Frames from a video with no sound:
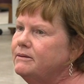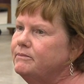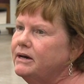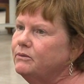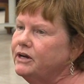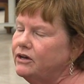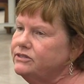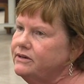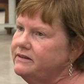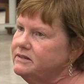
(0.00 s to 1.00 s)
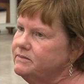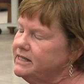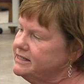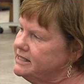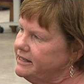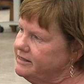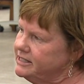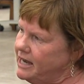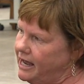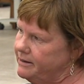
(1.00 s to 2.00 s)
But we also have some things like the
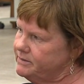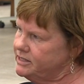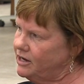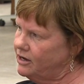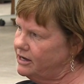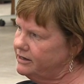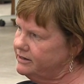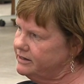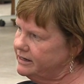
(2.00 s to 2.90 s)
Times Talk,